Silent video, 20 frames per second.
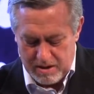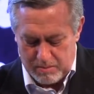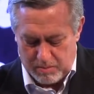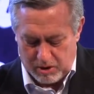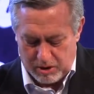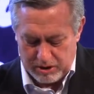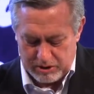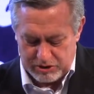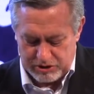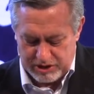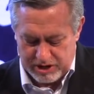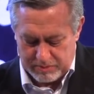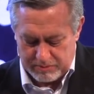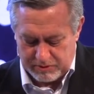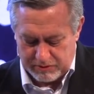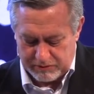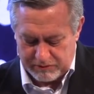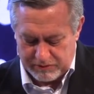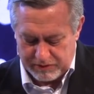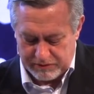Mark
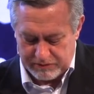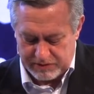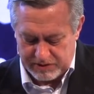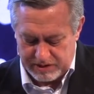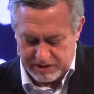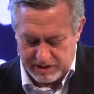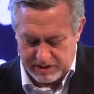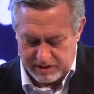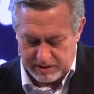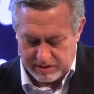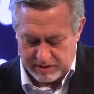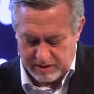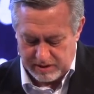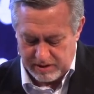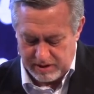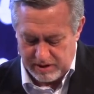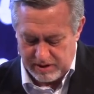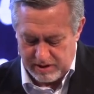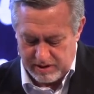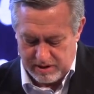chapter 15,
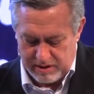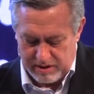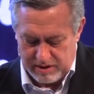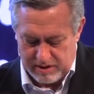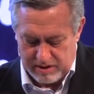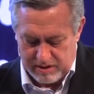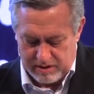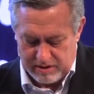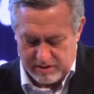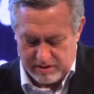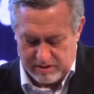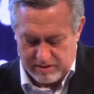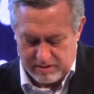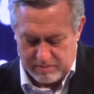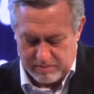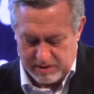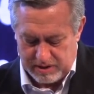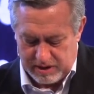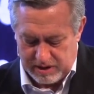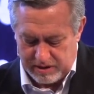
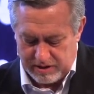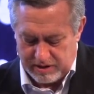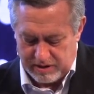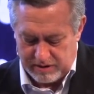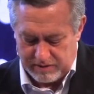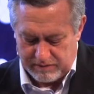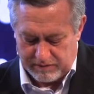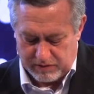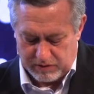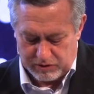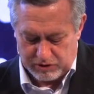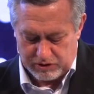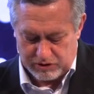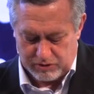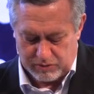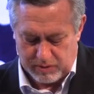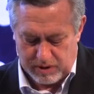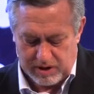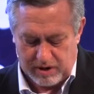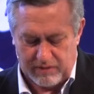beginning at verse
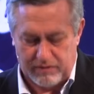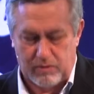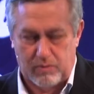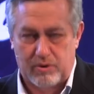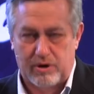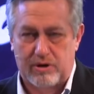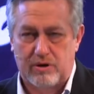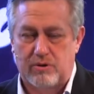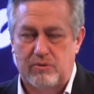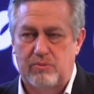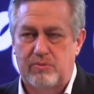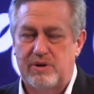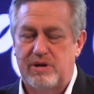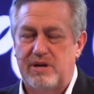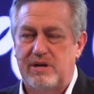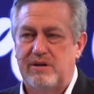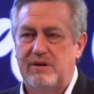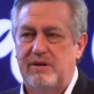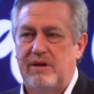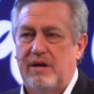12. And we're going to
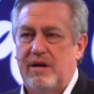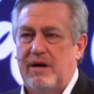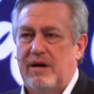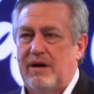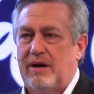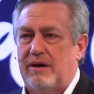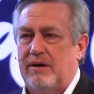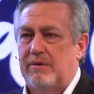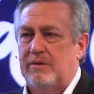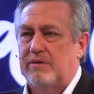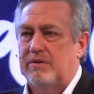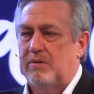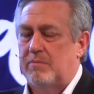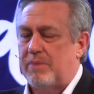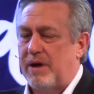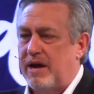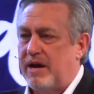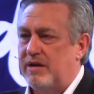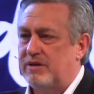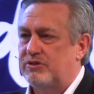read uh, the
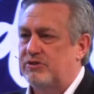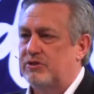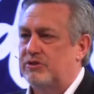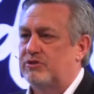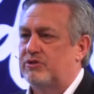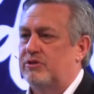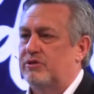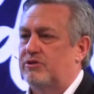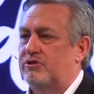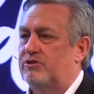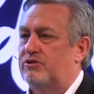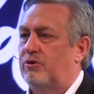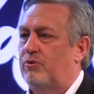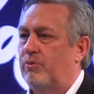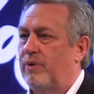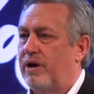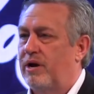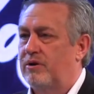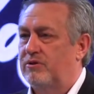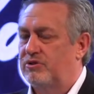passage that
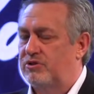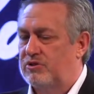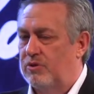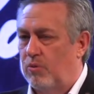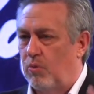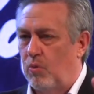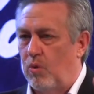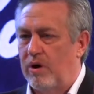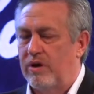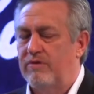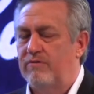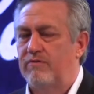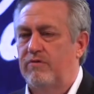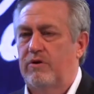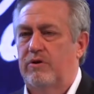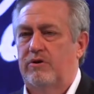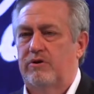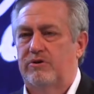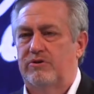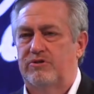surrounds the one
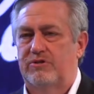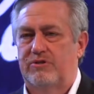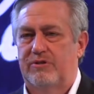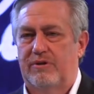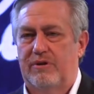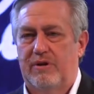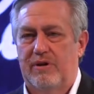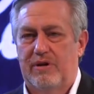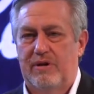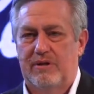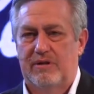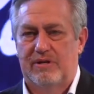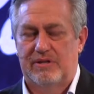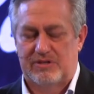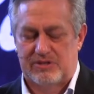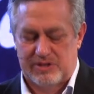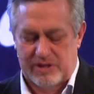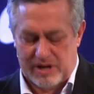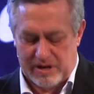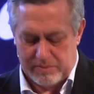verse
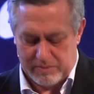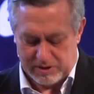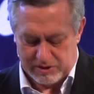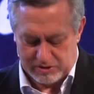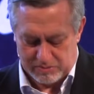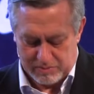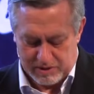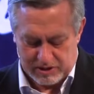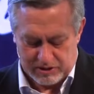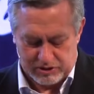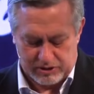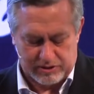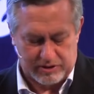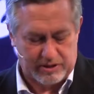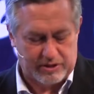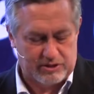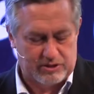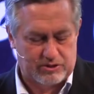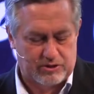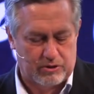that Simon is
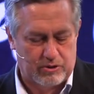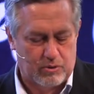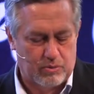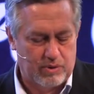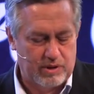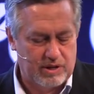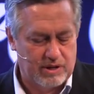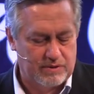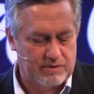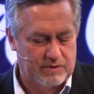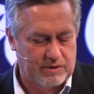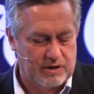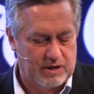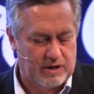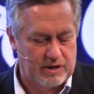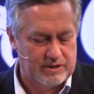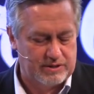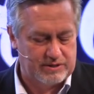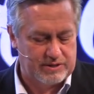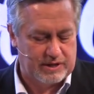mentioned in so that we get the
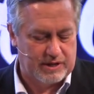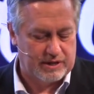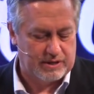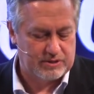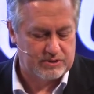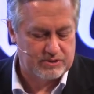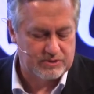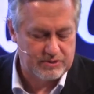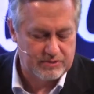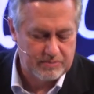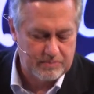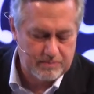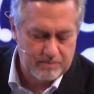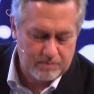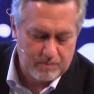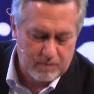context.